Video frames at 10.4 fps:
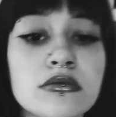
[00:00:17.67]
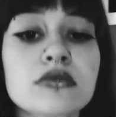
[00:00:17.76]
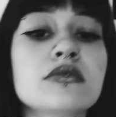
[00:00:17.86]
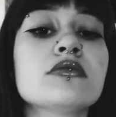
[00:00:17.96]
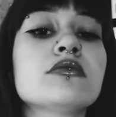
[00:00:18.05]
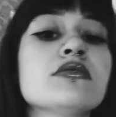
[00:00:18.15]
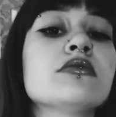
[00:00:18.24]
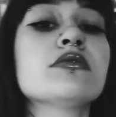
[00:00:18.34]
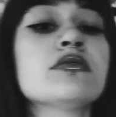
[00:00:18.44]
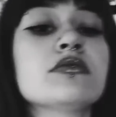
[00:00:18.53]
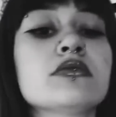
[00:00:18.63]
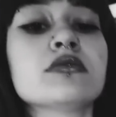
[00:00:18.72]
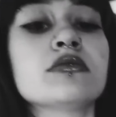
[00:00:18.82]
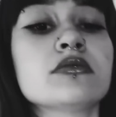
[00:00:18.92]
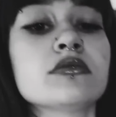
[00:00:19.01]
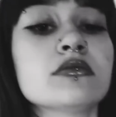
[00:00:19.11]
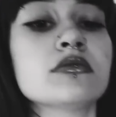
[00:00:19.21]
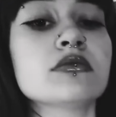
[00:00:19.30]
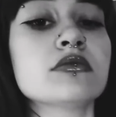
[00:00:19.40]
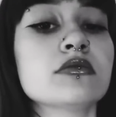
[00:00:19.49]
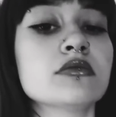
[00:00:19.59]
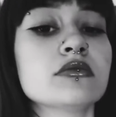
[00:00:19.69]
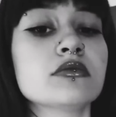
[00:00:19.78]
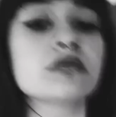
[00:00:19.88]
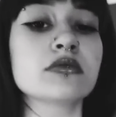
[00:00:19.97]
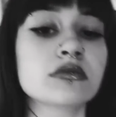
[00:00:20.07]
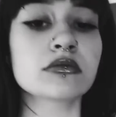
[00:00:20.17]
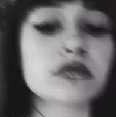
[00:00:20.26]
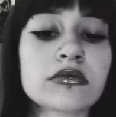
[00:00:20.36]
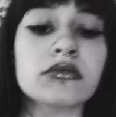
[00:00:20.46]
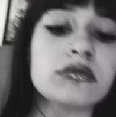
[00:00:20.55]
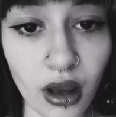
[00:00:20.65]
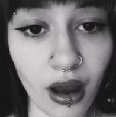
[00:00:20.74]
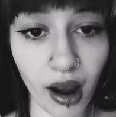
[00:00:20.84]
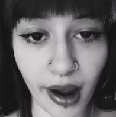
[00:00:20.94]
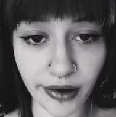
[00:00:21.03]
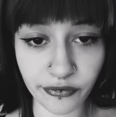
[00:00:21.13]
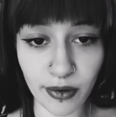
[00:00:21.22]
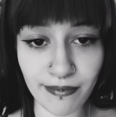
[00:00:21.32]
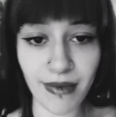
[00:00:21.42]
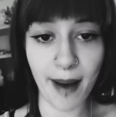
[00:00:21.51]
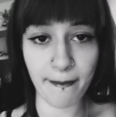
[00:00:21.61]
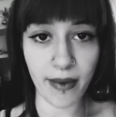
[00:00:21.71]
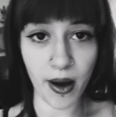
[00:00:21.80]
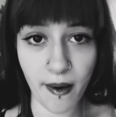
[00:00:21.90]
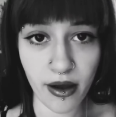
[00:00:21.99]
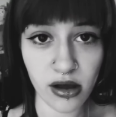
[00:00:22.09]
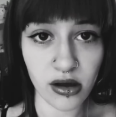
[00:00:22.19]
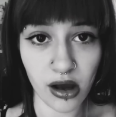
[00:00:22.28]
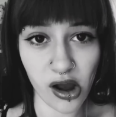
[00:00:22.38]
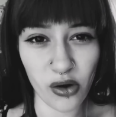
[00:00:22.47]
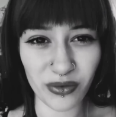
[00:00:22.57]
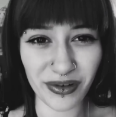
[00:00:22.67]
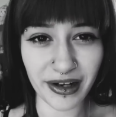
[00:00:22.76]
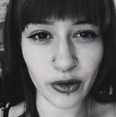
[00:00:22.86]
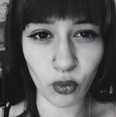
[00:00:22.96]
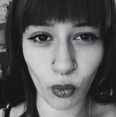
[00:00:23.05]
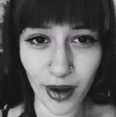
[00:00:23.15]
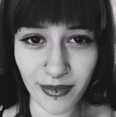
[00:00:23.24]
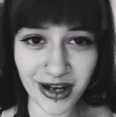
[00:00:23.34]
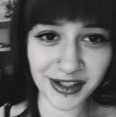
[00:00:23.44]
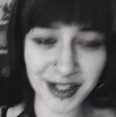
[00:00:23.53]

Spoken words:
push-ups. And never smile. And remember, only women...